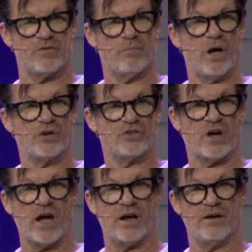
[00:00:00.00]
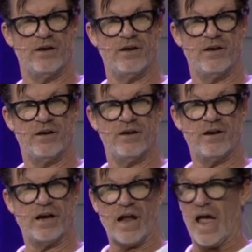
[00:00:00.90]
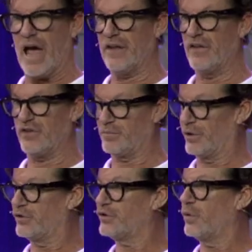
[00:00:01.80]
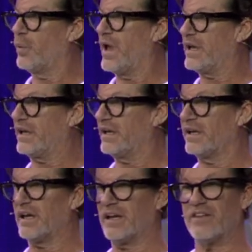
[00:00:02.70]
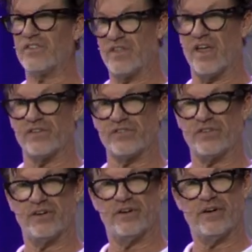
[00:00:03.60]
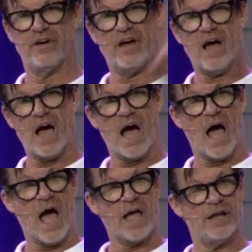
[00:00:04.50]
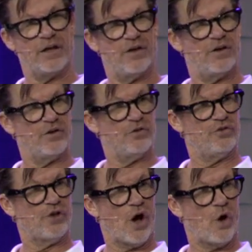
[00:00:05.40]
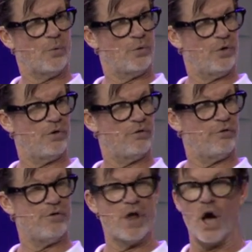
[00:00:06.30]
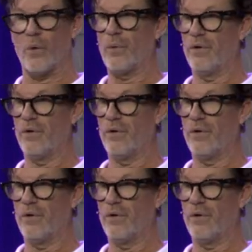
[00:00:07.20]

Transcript: mugshot and I had this spiritual awakening, mm-hmm. and it's this I don't know.